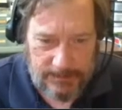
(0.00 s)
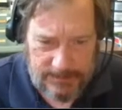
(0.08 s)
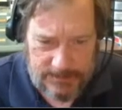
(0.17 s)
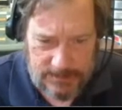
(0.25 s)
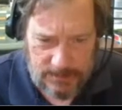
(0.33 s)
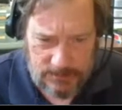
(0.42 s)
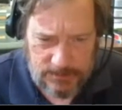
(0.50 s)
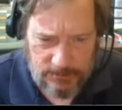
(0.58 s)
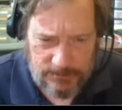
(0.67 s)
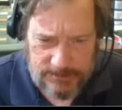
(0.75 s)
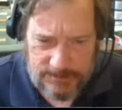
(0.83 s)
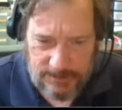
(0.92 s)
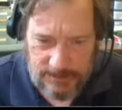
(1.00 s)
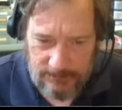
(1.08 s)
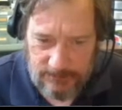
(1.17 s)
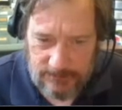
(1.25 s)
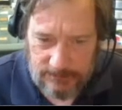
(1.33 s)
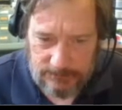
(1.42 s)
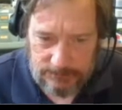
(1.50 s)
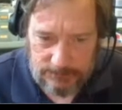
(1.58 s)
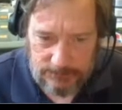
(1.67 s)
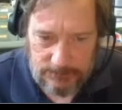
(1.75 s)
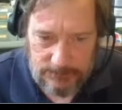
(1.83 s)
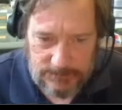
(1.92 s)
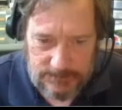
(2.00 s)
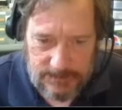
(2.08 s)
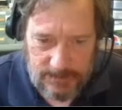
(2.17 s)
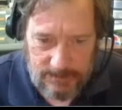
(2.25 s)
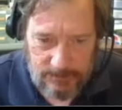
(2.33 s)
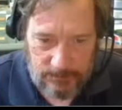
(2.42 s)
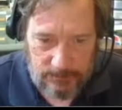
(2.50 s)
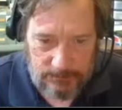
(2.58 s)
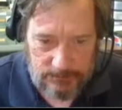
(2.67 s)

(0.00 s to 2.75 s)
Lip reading: It's also received Staple,